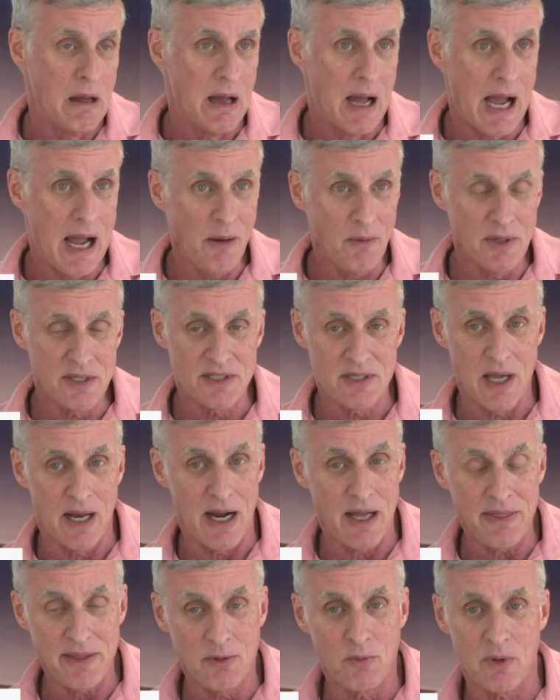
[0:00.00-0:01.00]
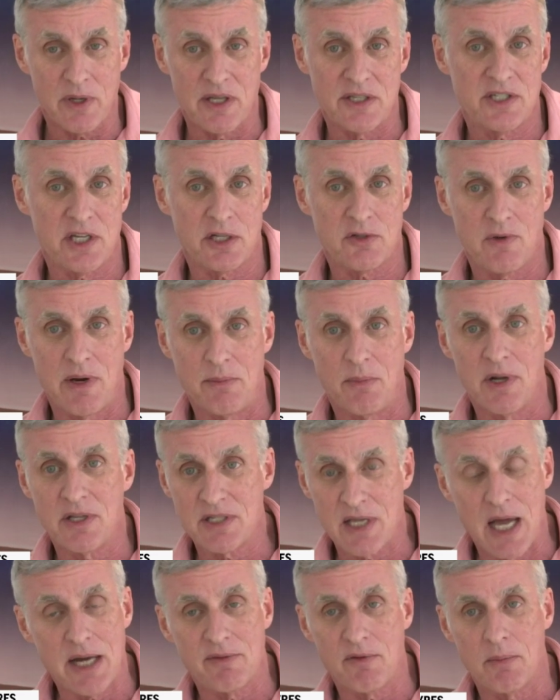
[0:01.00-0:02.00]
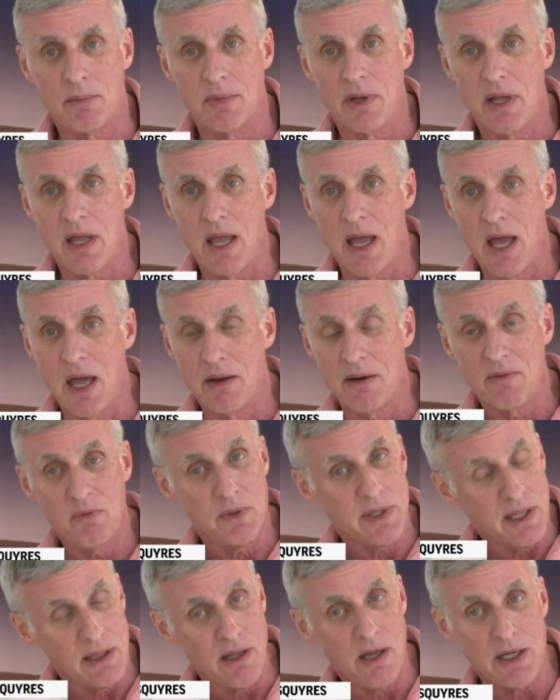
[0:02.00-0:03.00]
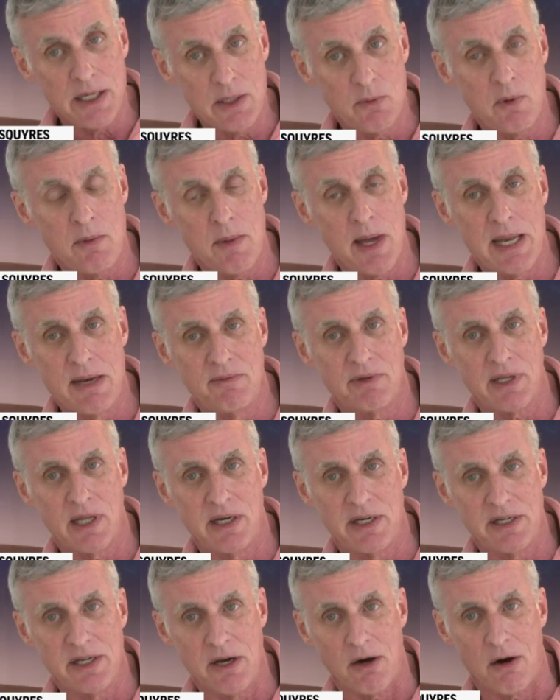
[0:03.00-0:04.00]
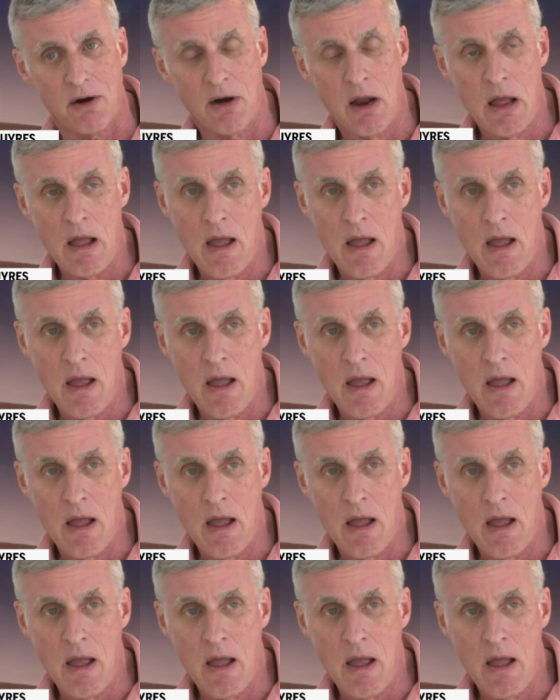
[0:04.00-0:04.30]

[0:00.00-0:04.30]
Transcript: I would have said, I think we'll get six or eight months out of them, and if we get lucky, we might even get a year.